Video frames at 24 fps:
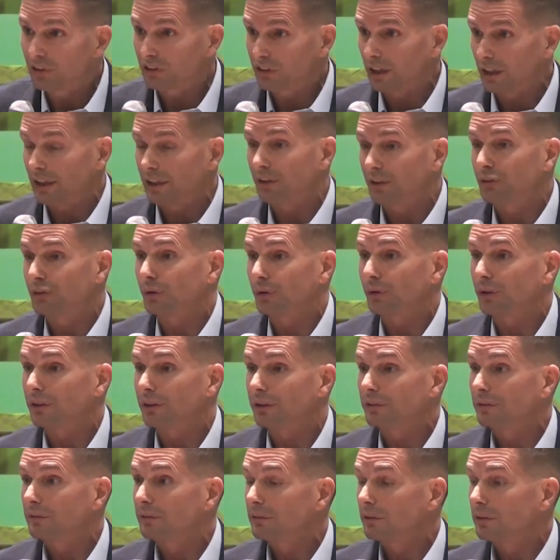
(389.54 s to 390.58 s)
got to do it.
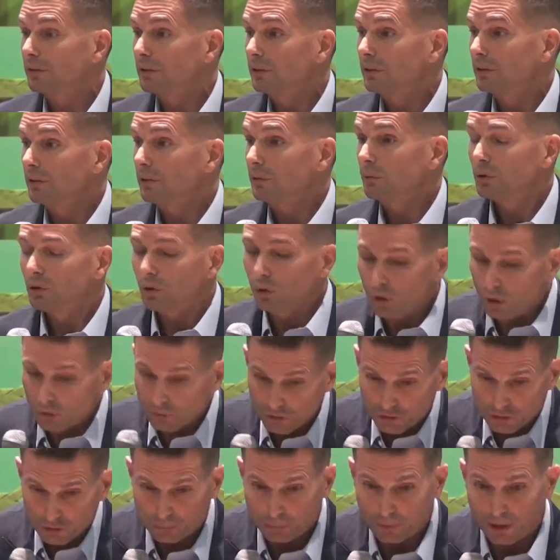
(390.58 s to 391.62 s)
We're all
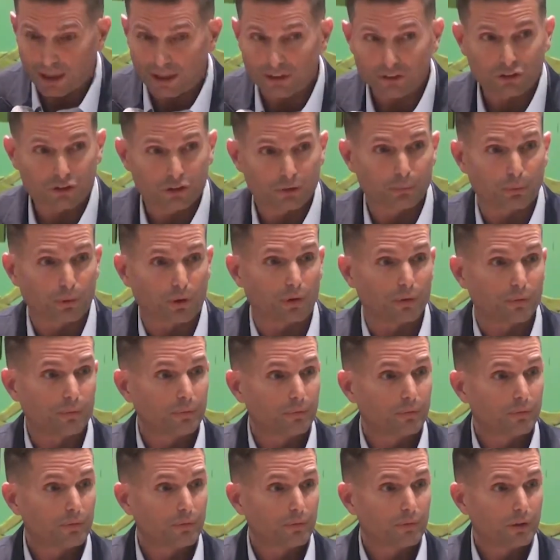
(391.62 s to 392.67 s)
responsible.
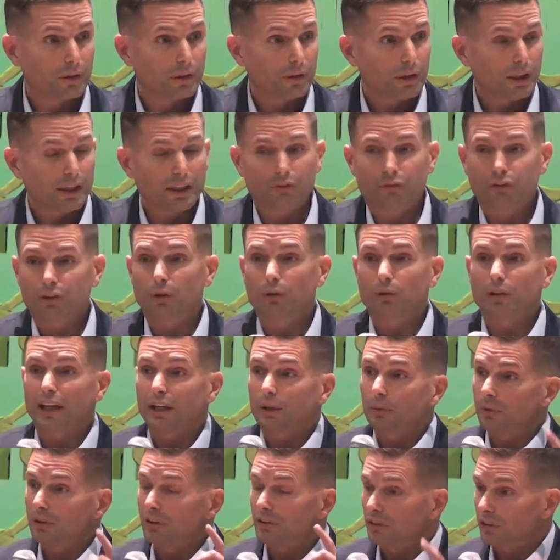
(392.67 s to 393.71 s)
And if you don't like
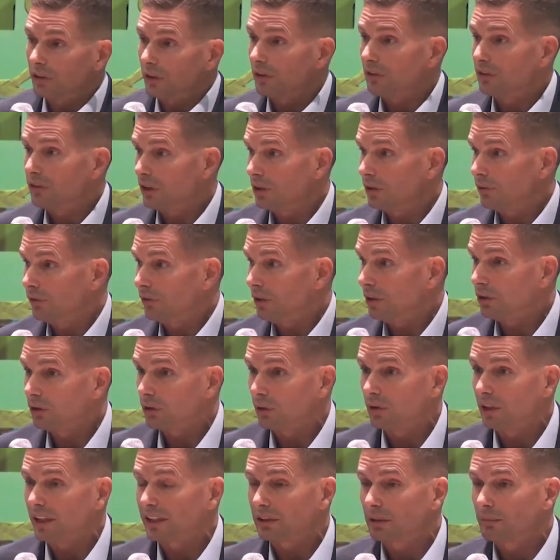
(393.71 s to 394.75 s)
what you see on TV, you
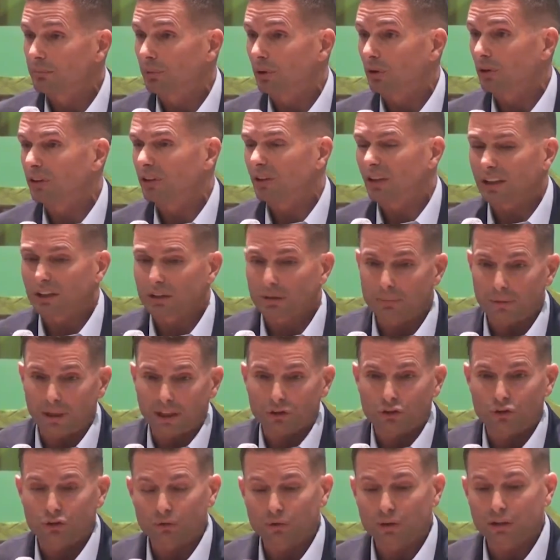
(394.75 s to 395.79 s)
don't like the bullying, you don't like the mass
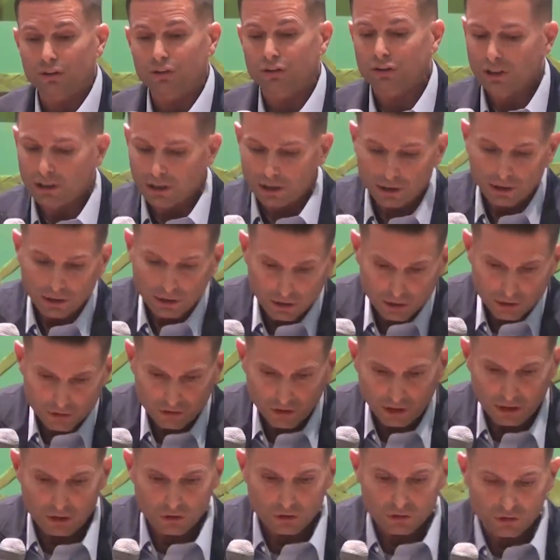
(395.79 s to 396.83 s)
shootings,
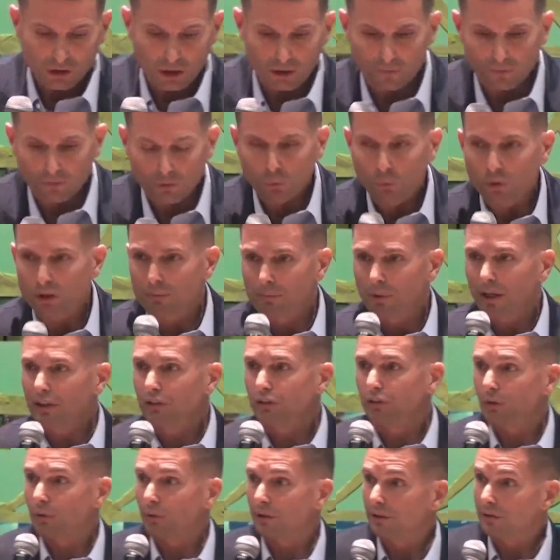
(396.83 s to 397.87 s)
say to yourself, what am I
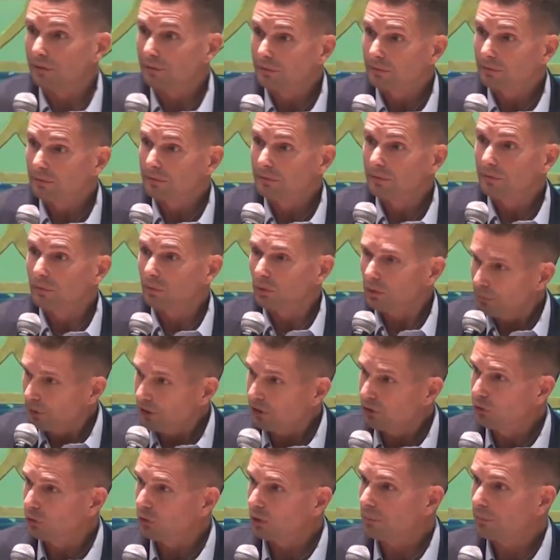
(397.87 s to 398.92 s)
doing? What am I
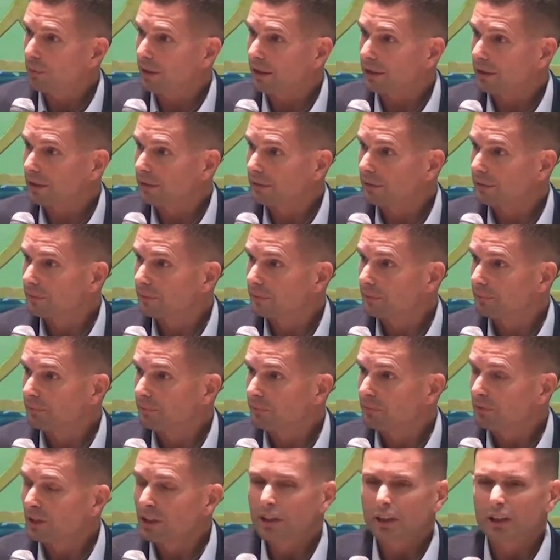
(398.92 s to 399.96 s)
doing about it?
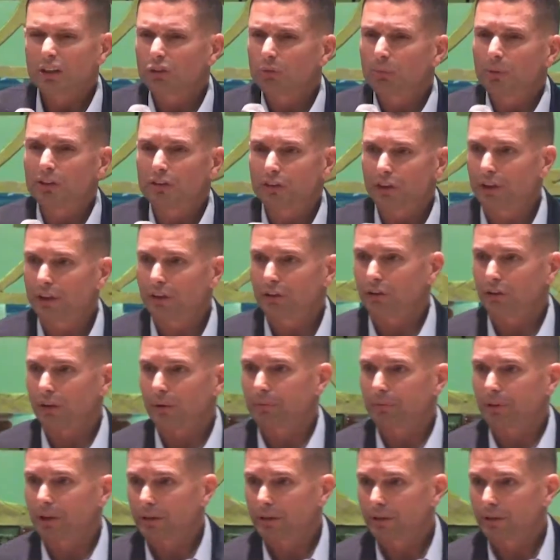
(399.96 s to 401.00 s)
Because let me tell you something.